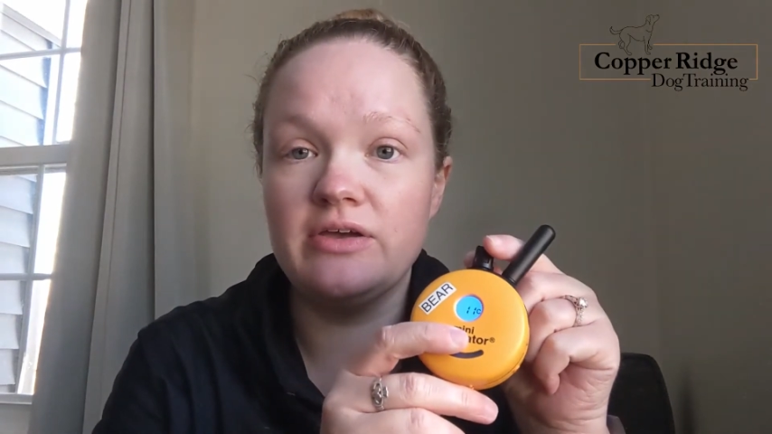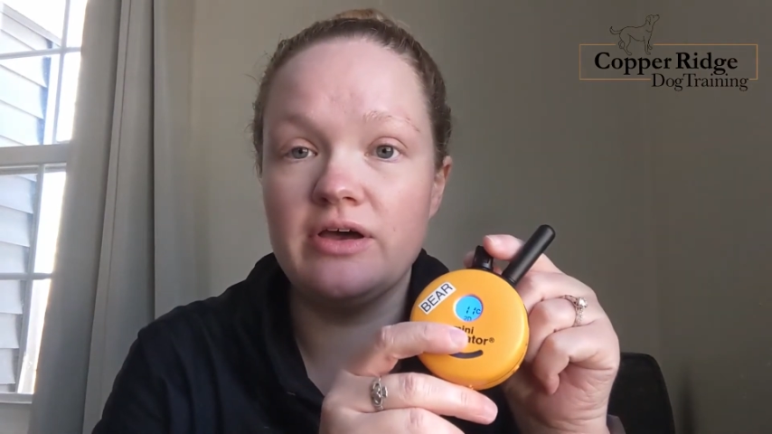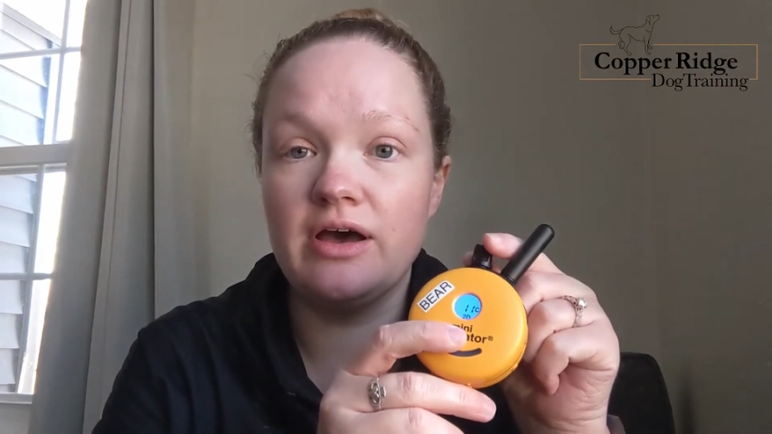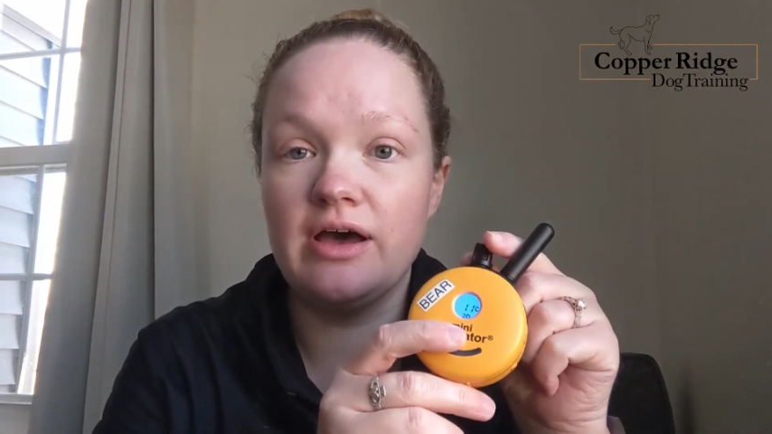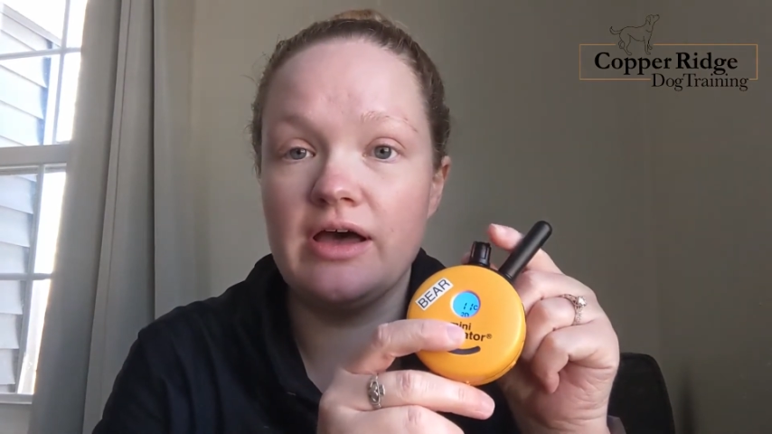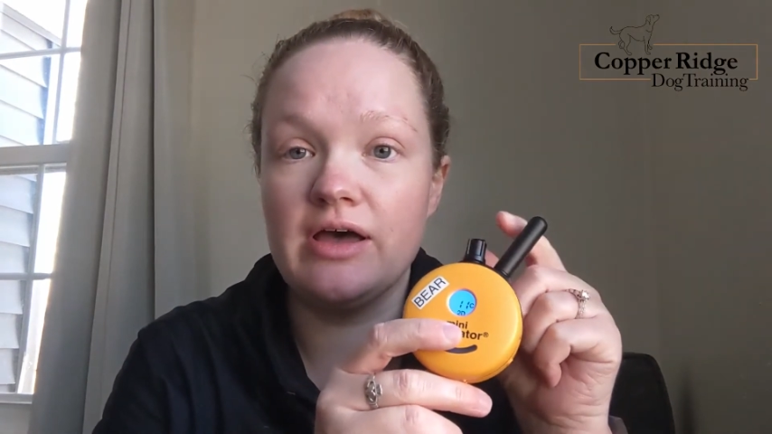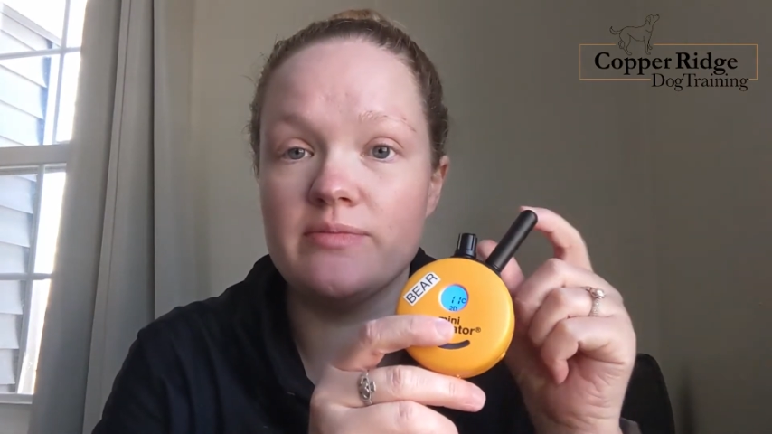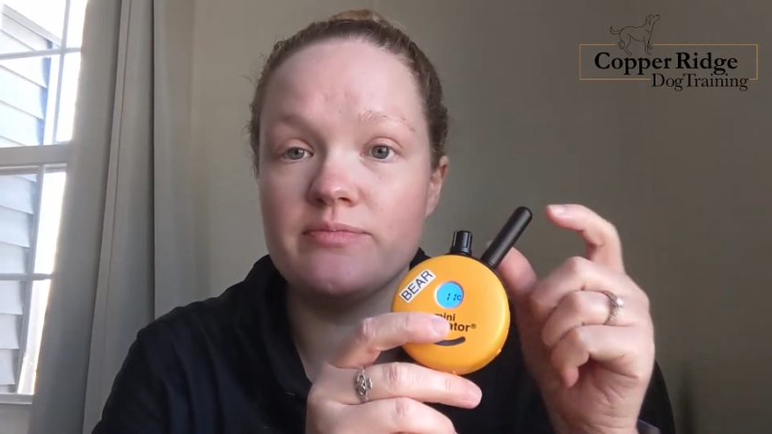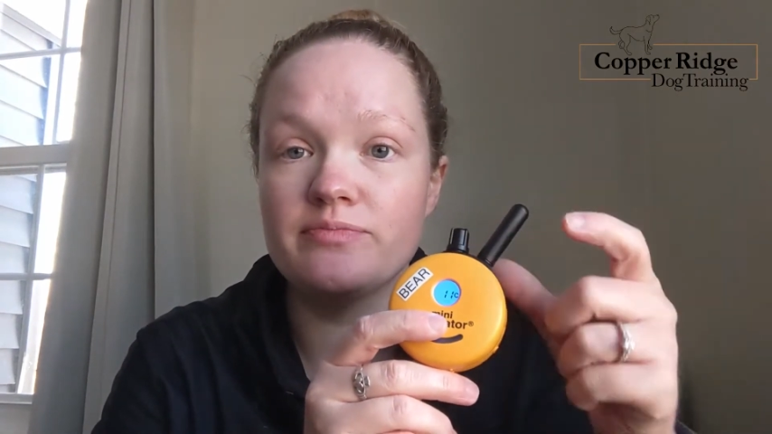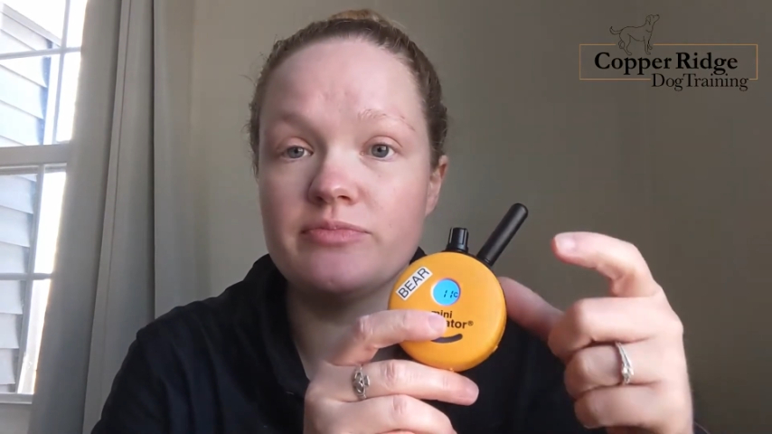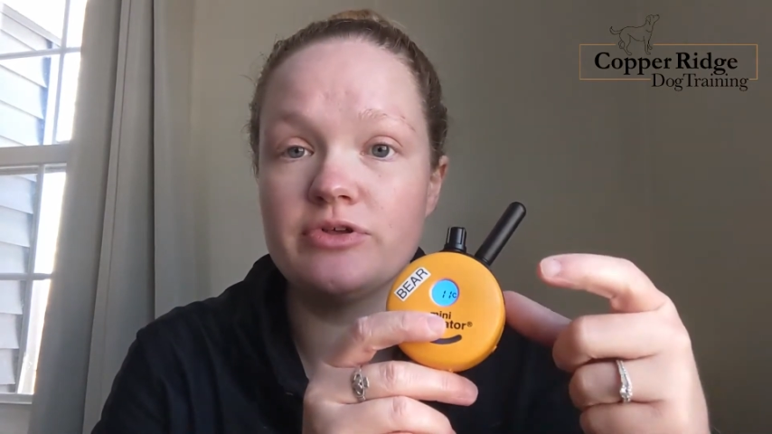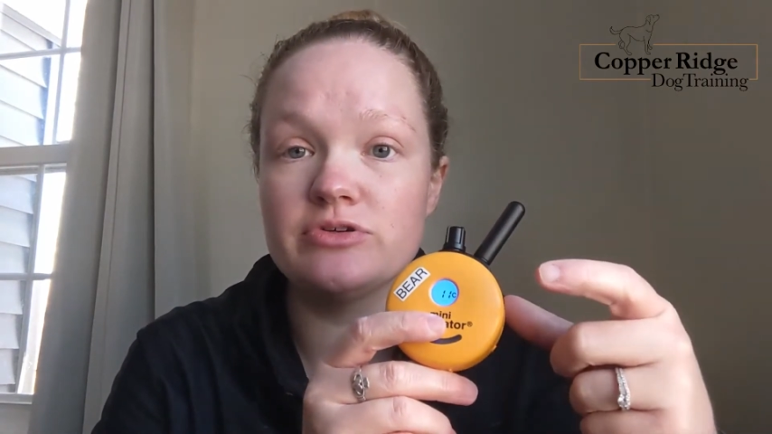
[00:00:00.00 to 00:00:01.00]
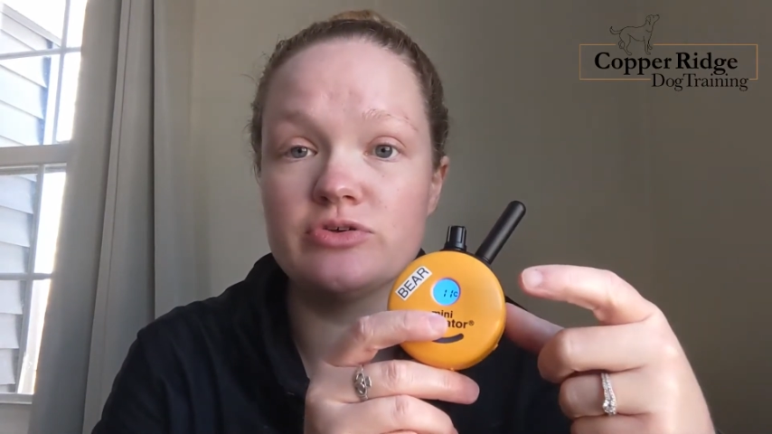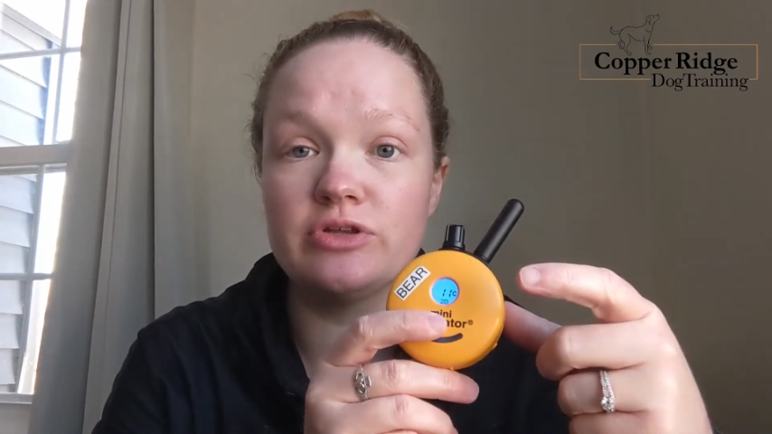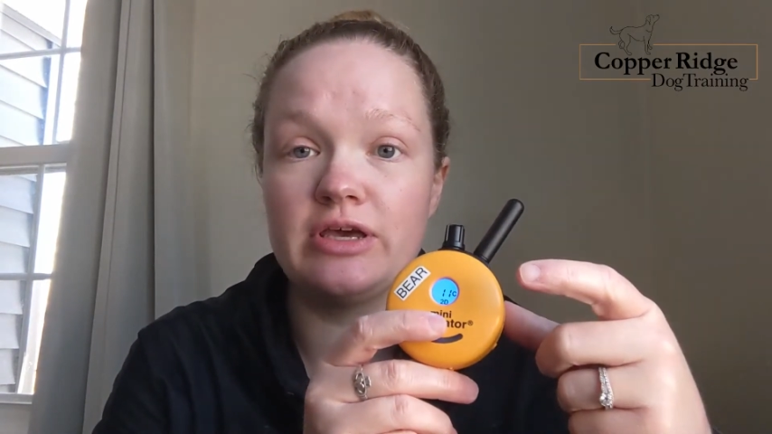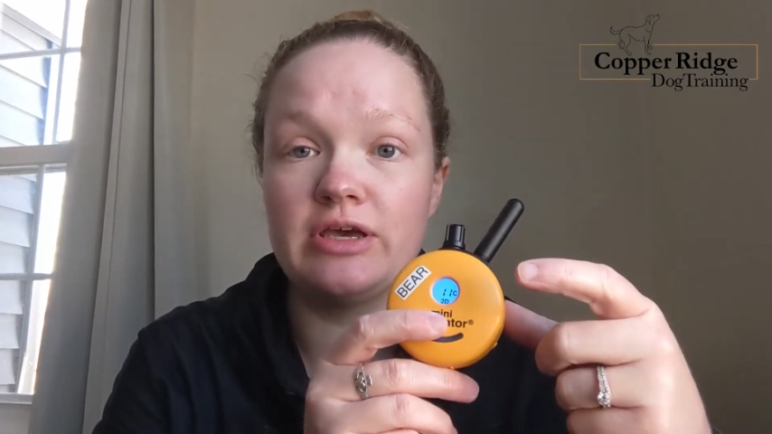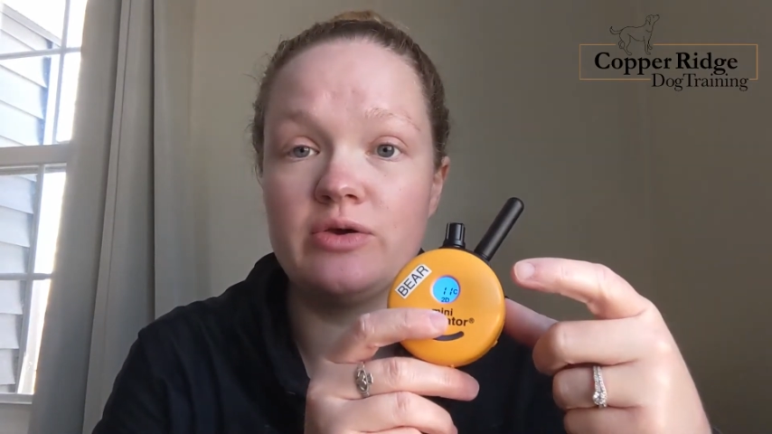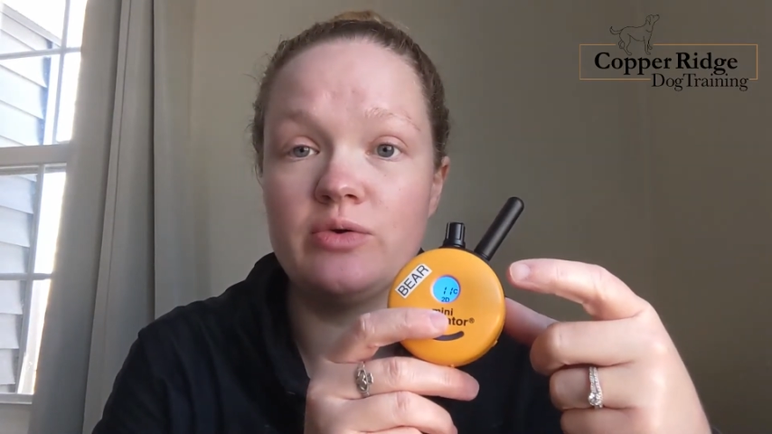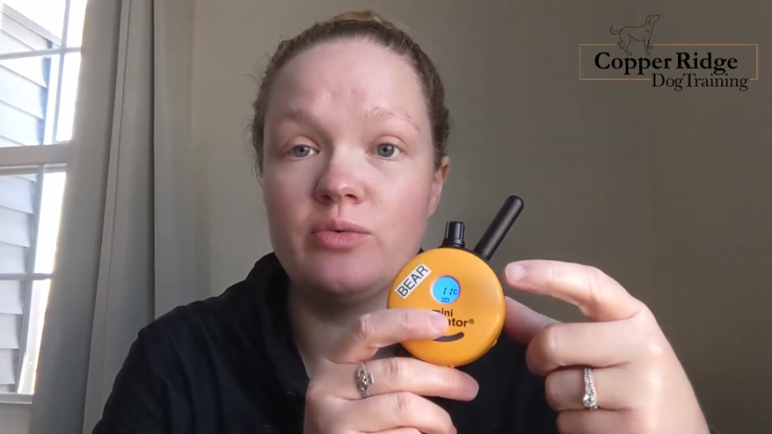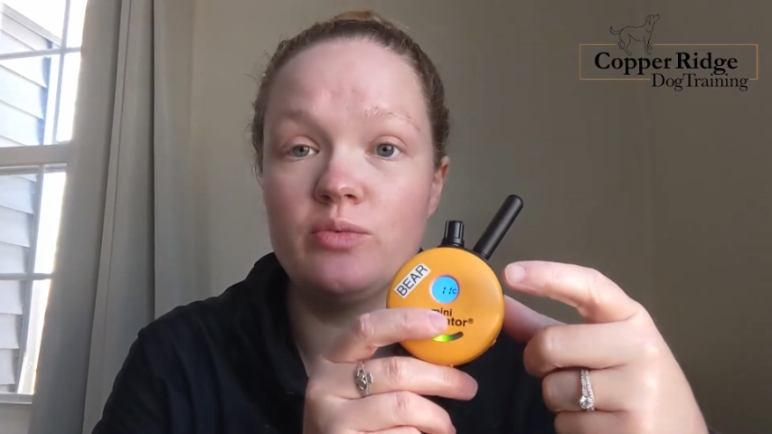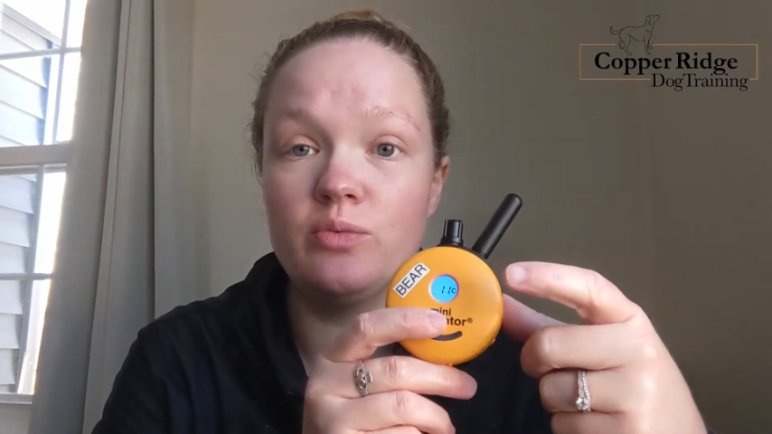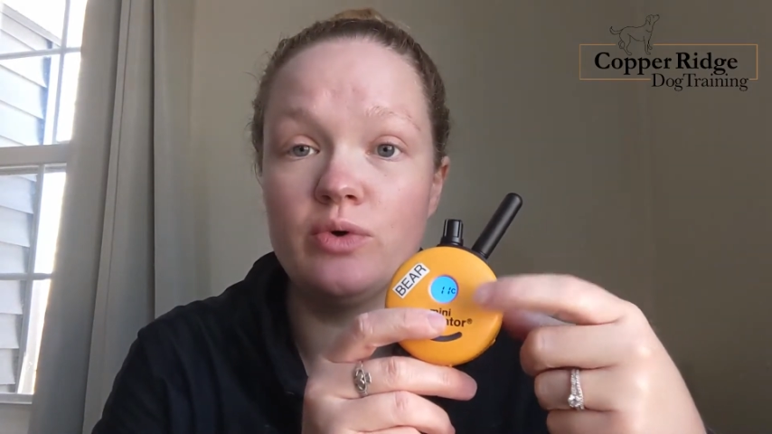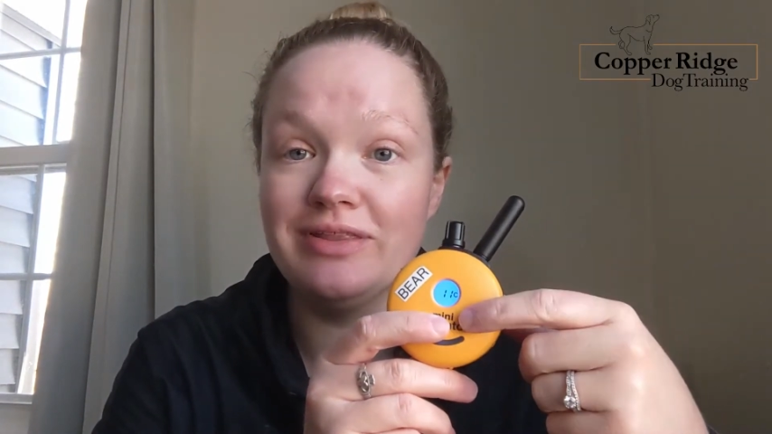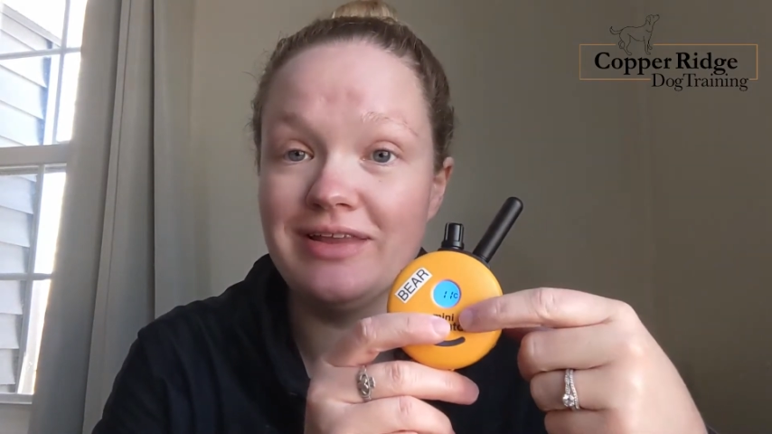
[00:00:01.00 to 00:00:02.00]
there's only
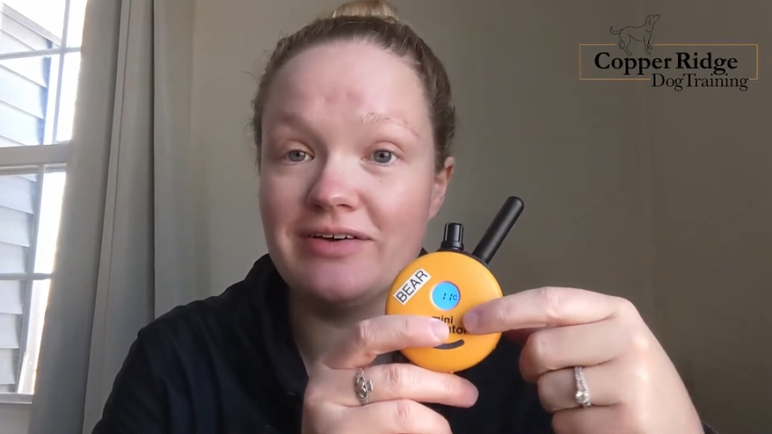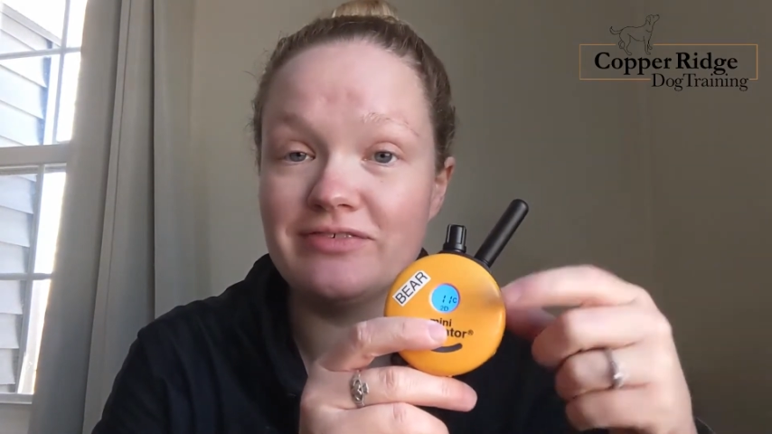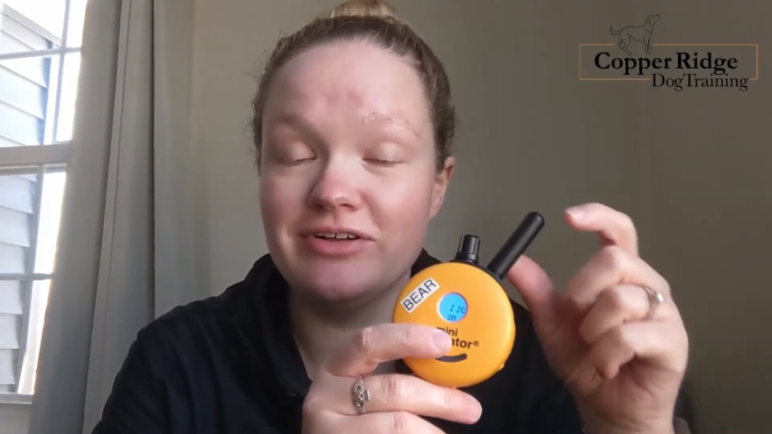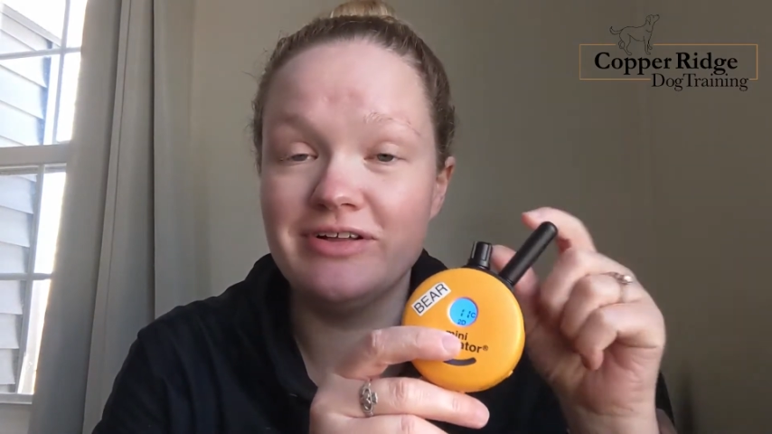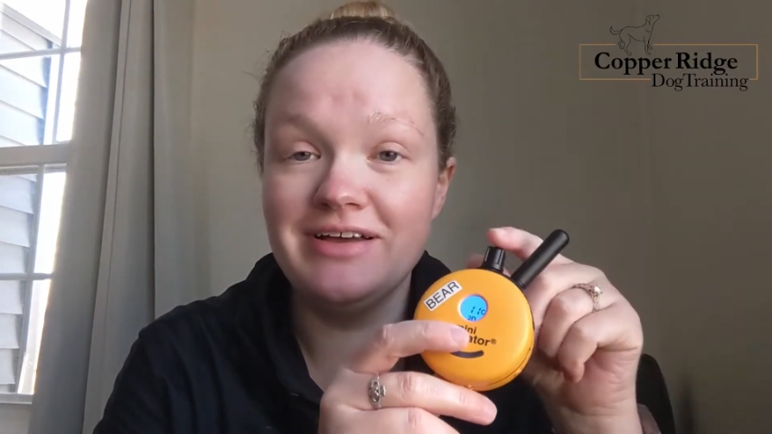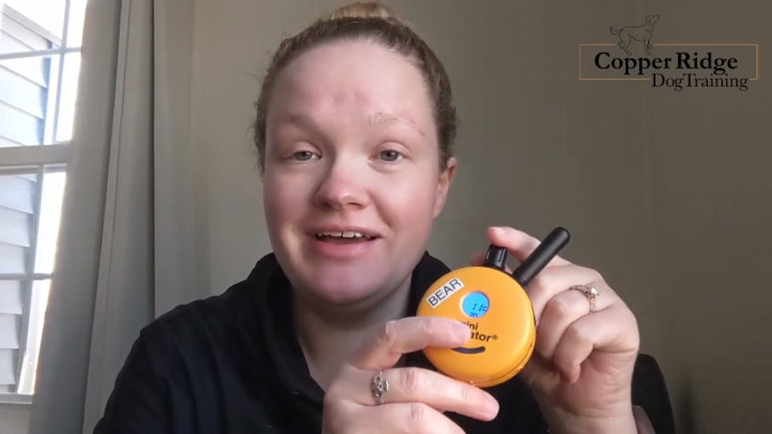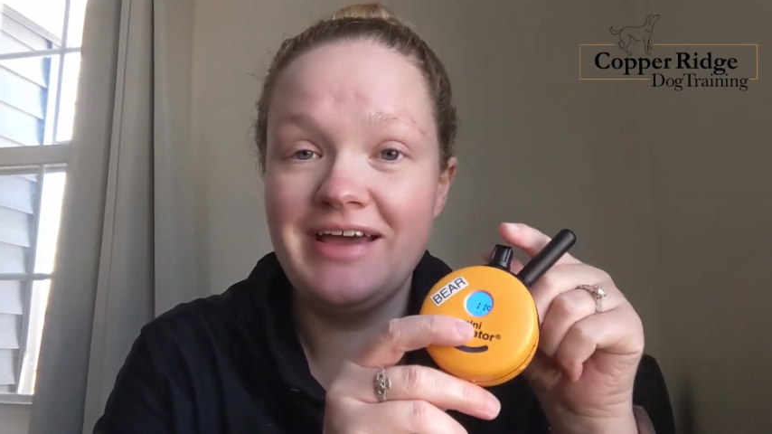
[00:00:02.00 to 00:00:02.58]
one level